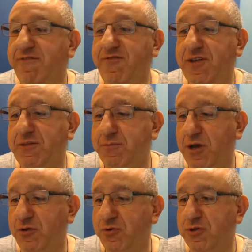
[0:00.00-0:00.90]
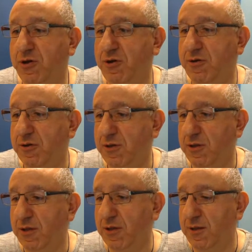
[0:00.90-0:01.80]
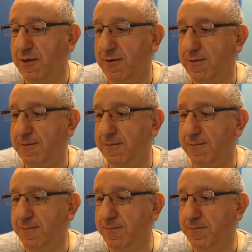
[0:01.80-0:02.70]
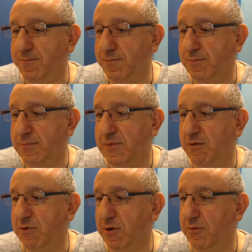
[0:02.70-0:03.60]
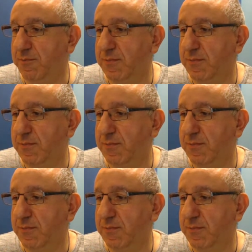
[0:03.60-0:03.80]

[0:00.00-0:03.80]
feed my own dog. Um, there we go.